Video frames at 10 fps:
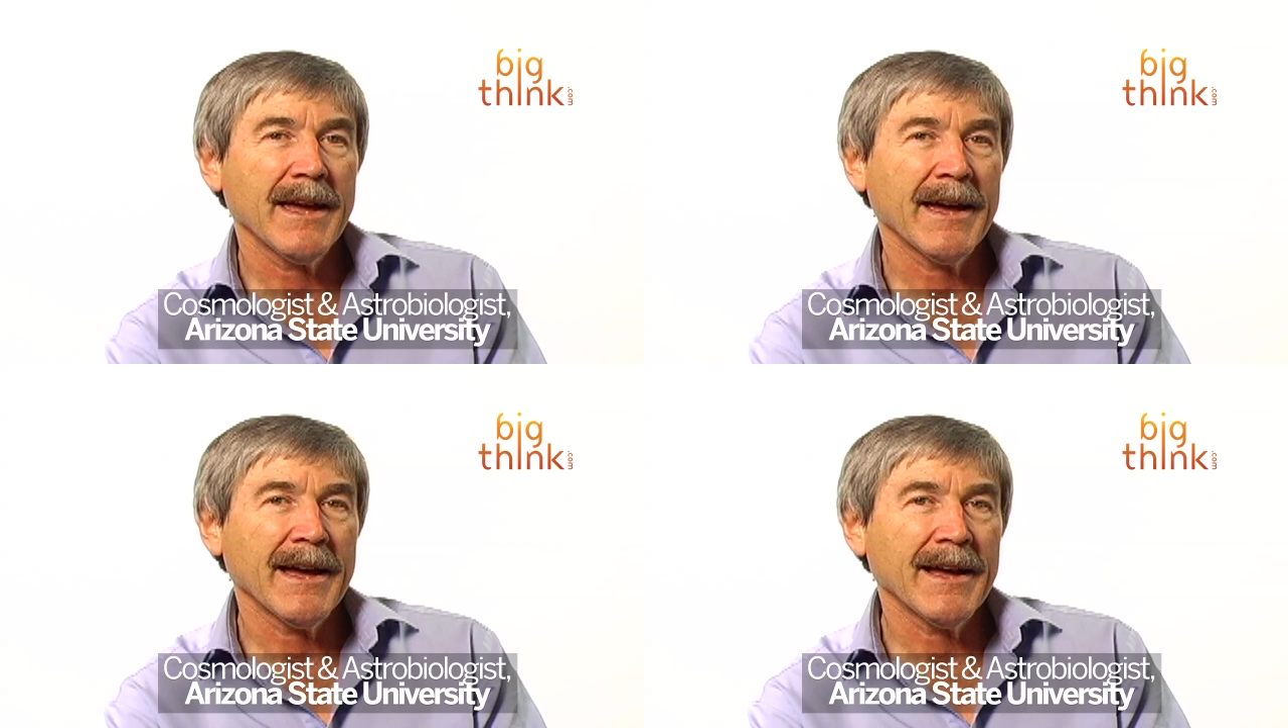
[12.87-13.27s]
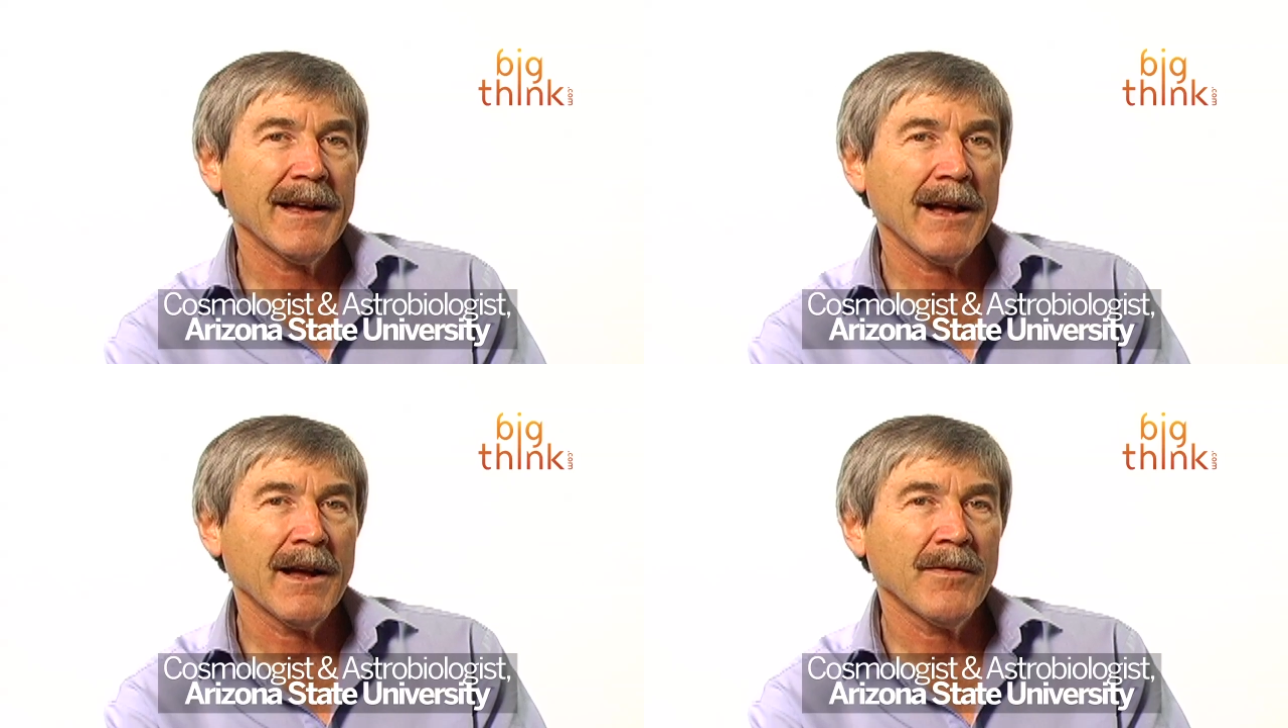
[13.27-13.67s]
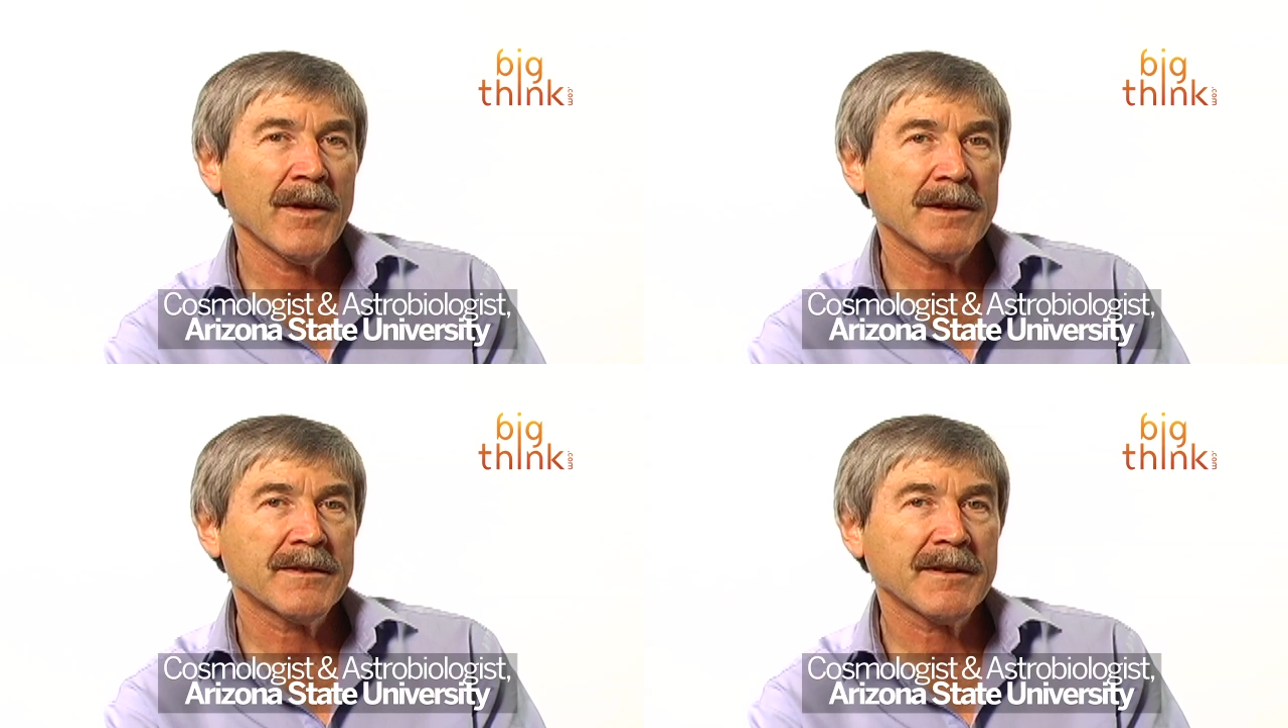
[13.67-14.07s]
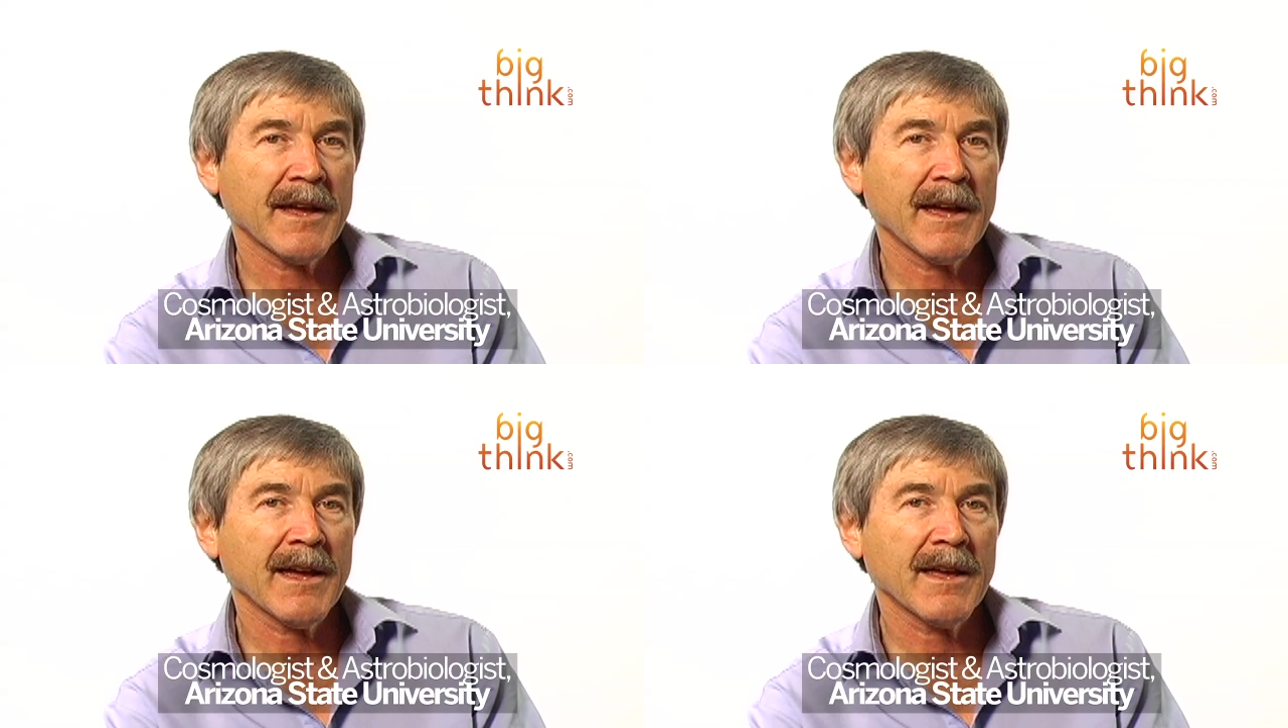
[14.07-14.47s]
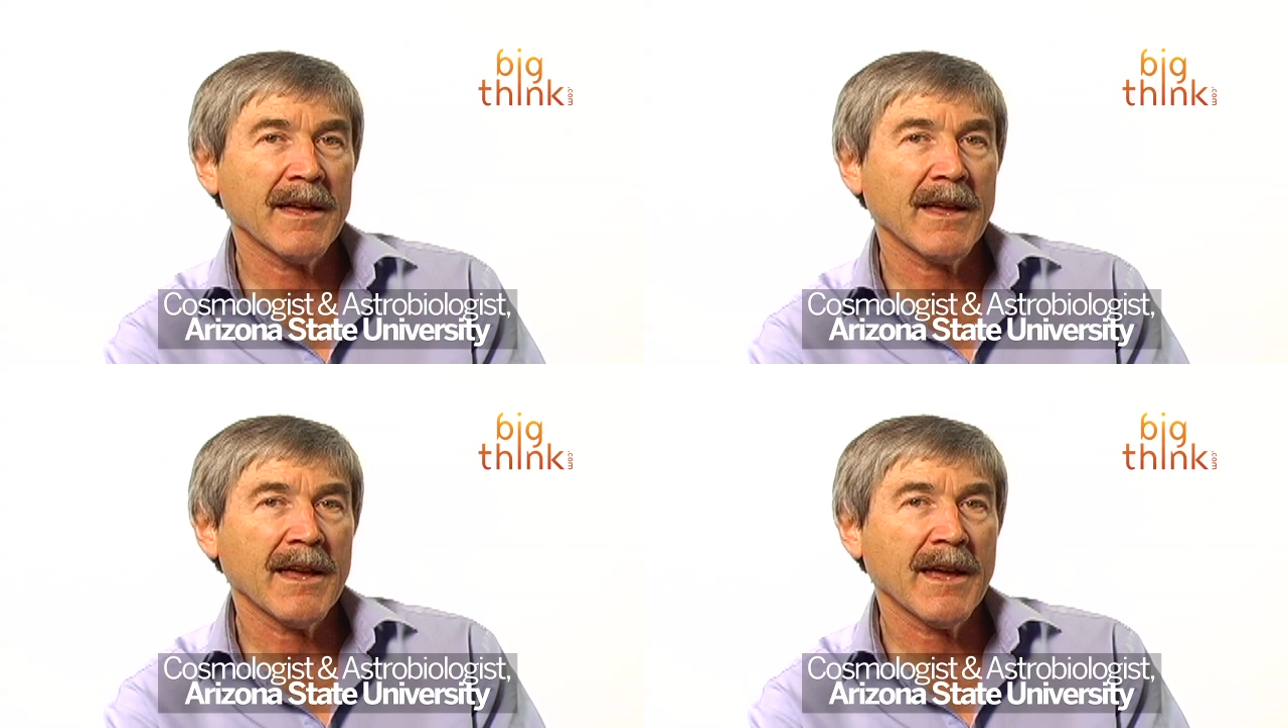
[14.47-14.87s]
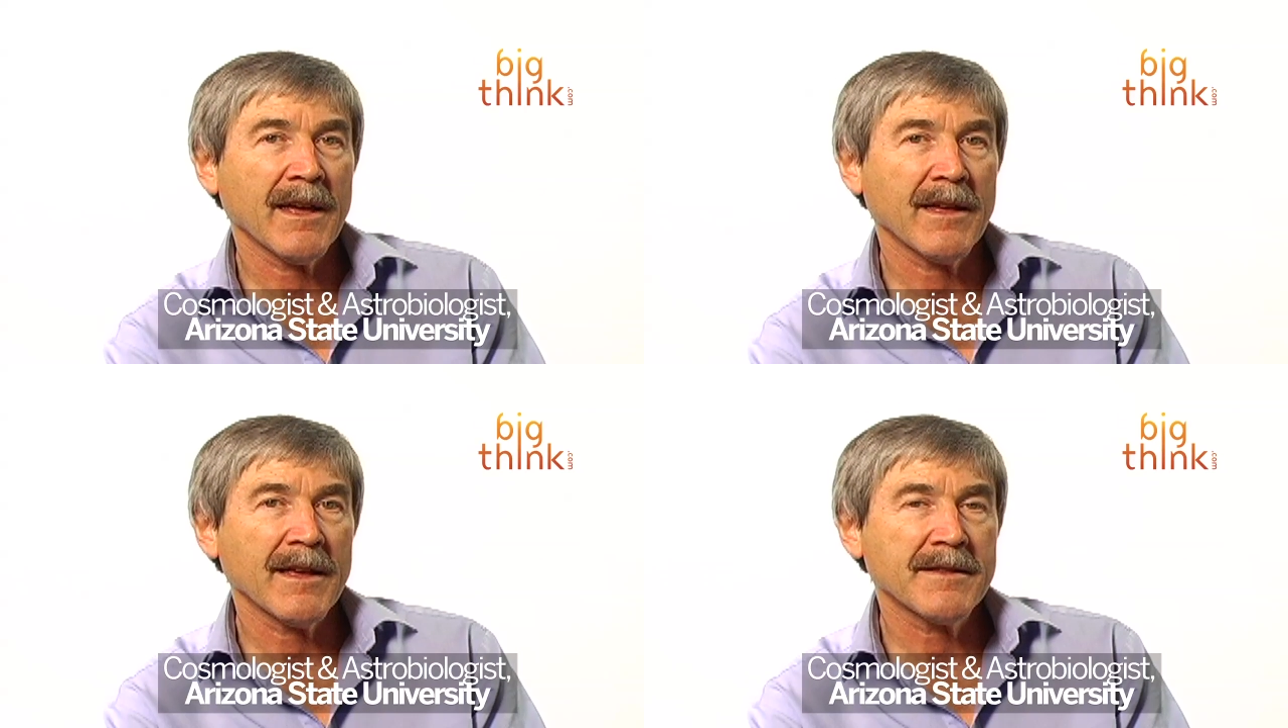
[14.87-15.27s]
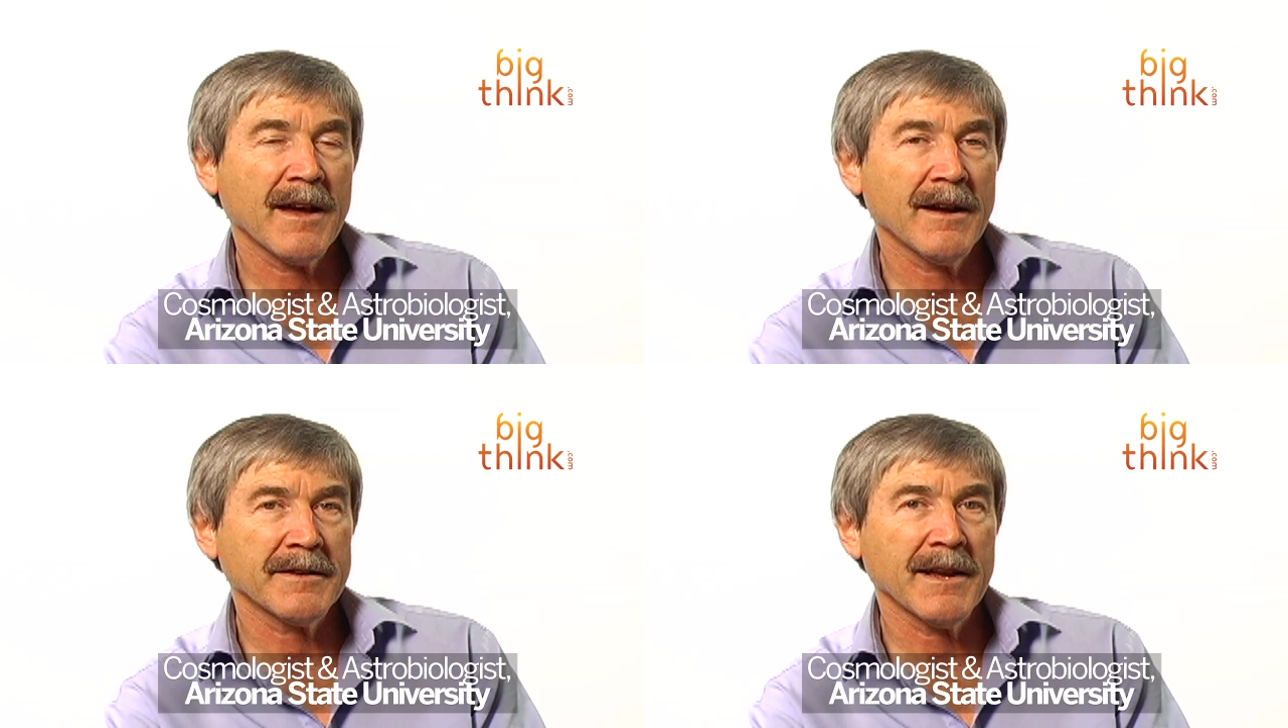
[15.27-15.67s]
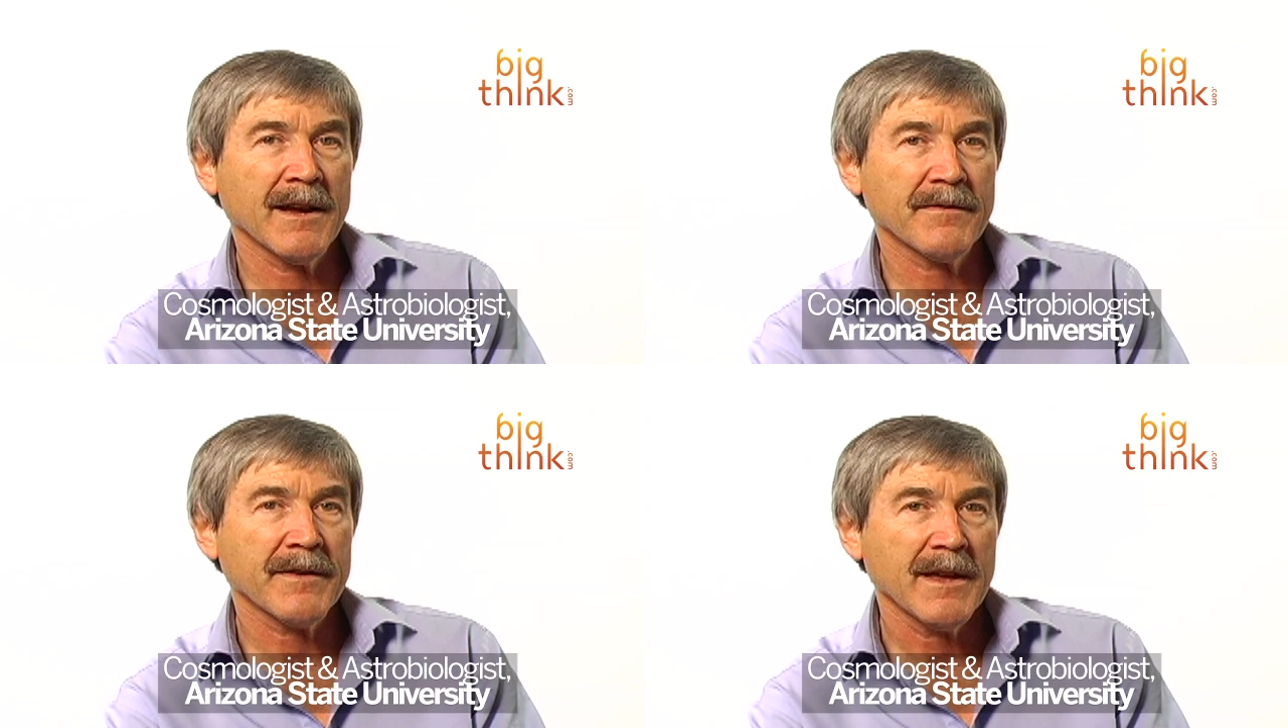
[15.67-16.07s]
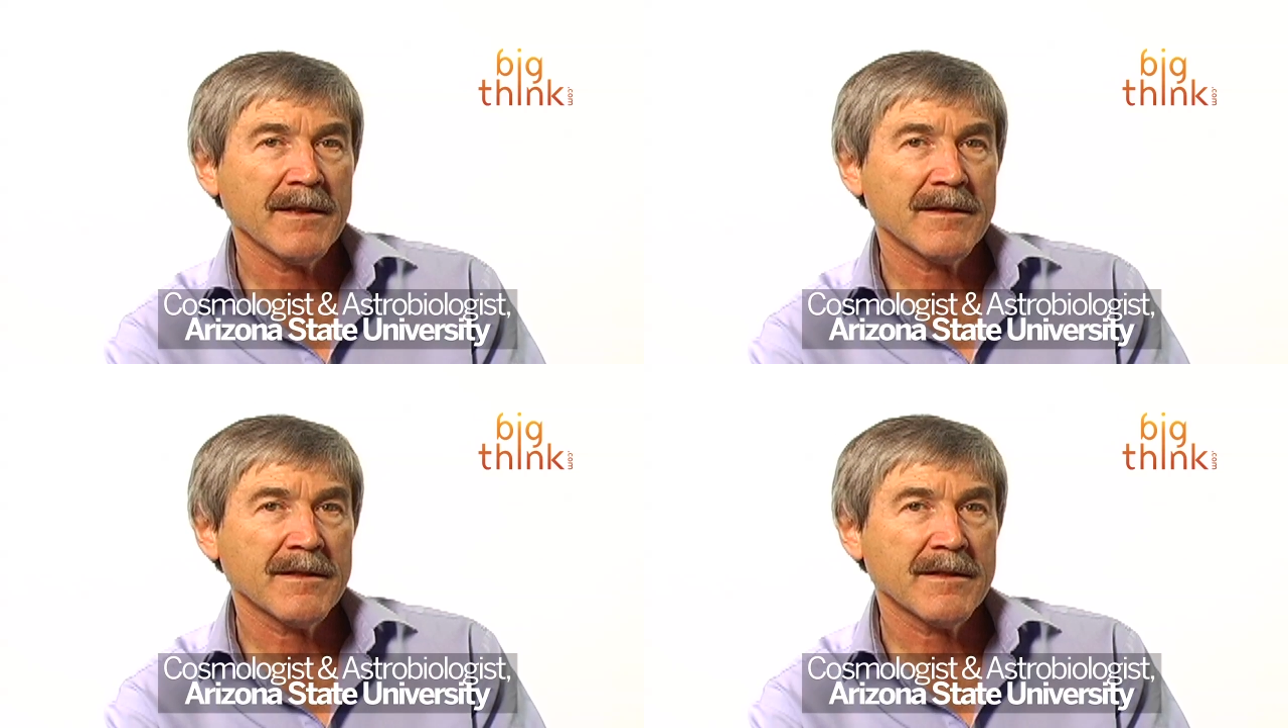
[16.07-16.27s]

uh, and that uh, uh, it's hard enough